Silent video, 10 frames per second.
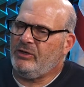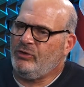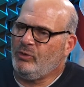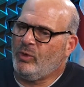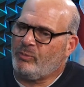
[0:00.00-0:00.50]

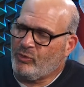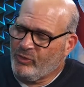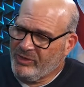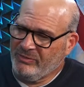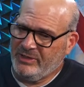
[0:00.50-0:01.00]
You were
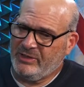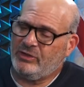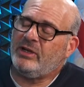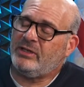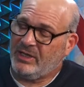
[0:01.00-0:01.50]
privileged
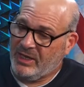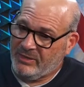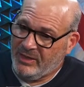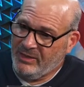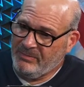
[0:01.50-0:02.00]
to get
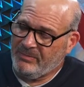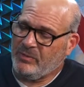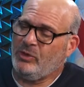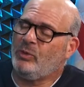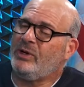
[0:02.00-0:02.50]
that.
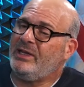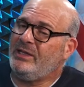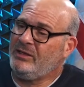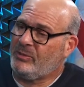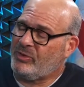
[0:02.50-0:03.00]
You were
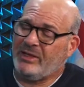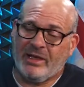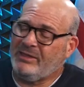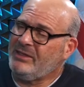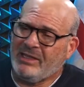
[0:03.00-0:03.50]
in and I
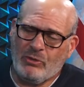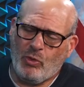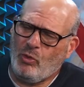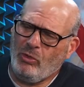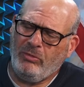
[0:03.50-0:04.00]
think they
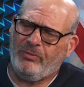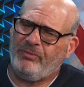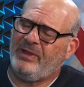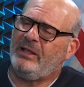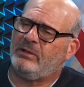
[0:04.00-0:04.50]
all
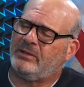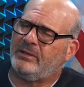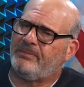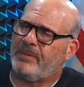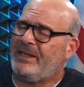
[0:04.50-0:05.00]
felt,
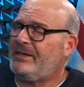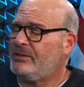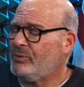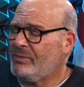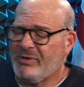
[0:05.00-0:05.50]
and
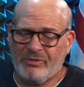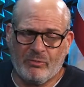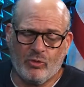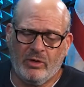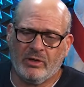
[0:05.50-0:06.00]
correct me if I'm
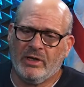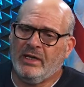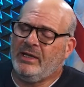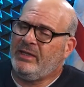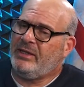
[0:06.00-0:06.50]
wrong,
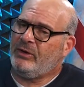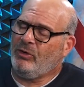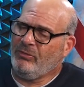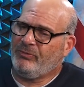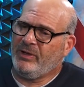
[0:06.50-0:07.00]
they
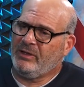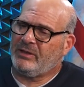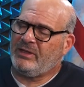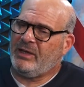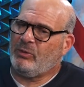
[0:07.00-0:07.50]
all felt
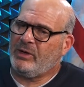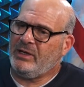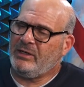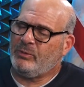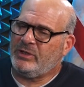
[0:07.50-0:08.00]
they were
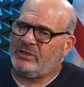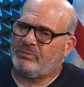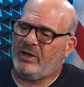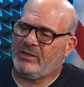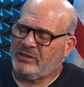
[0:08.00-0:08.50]
in a
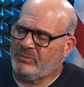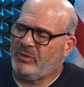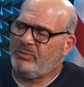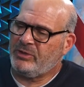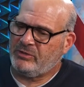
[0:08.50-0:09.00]
responsible
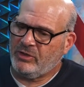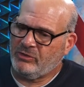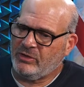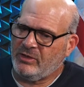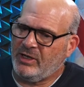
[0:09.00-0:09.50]

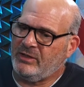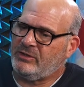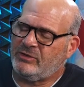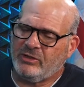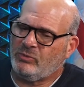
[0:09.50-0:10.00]
position, and this
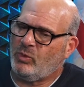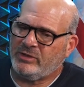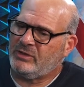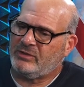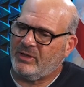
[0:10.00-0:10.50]
just
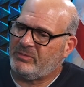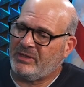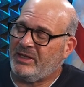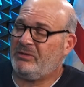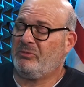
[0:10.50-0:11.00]
wasn't something
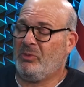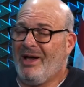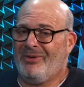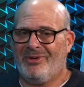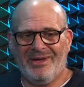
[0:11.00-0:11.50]
that,
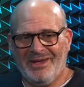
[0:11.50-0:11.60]
wow,